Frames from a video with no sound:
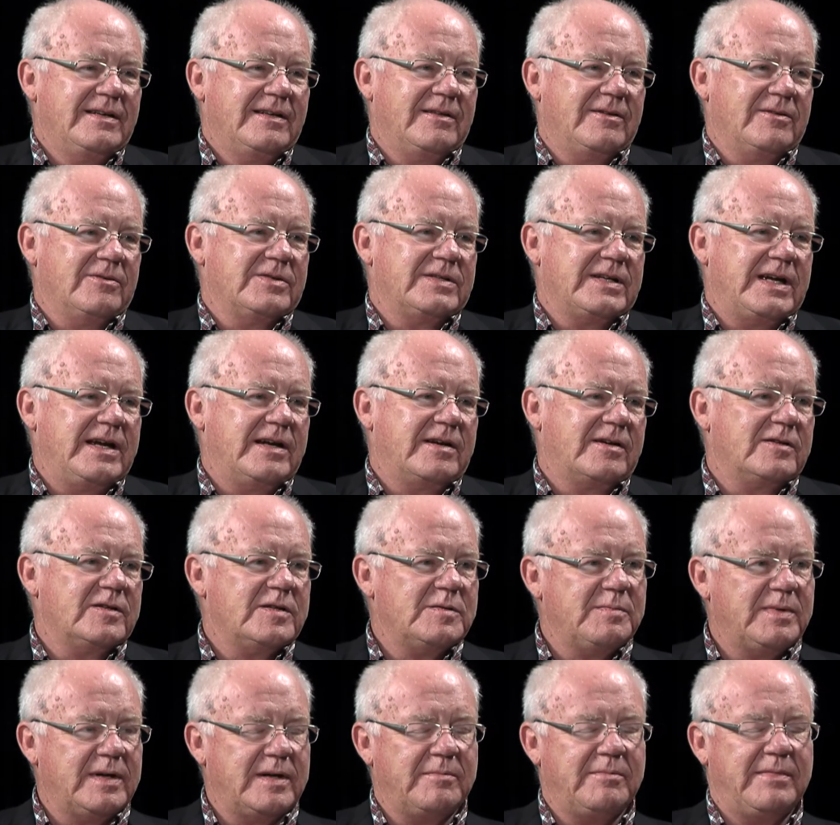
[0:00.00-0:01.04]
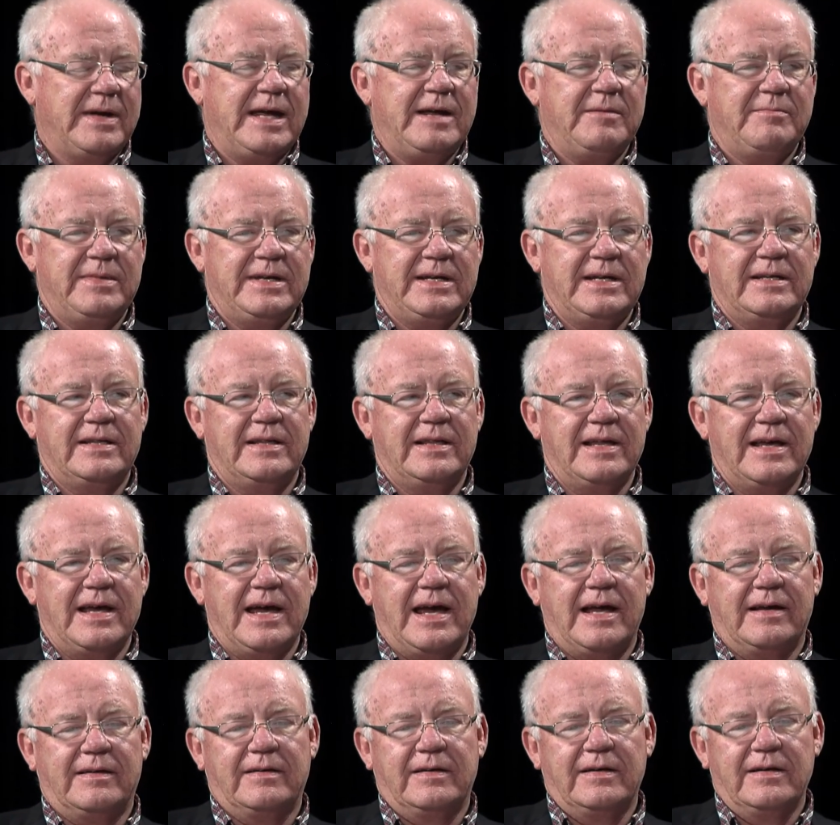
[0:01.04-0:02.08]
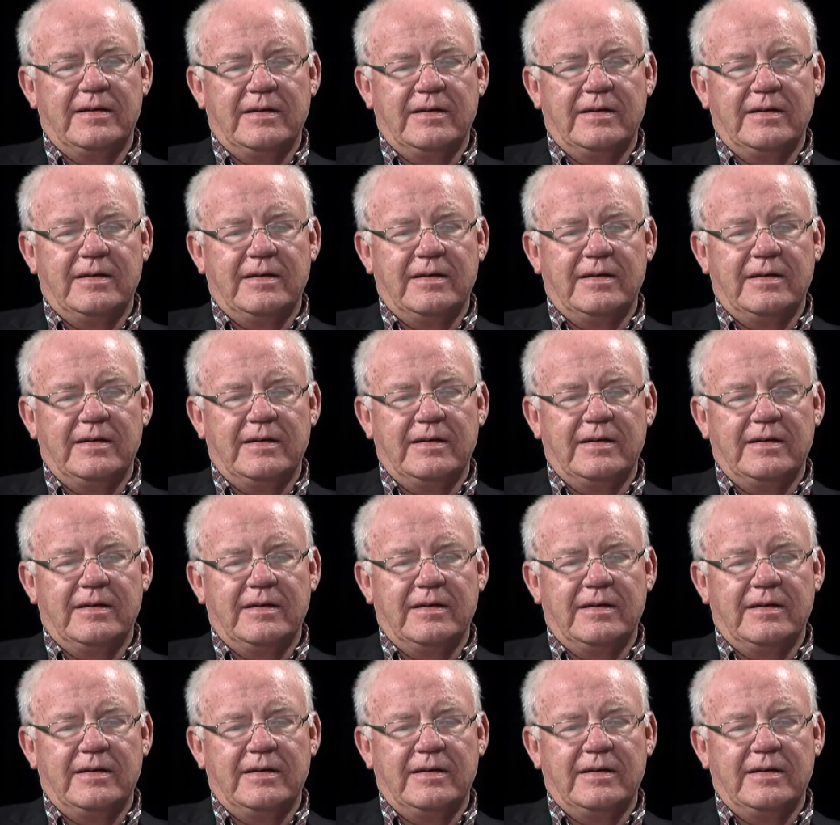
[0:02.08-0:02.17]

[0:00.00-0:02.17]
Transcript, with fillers: those acres, but it may mean that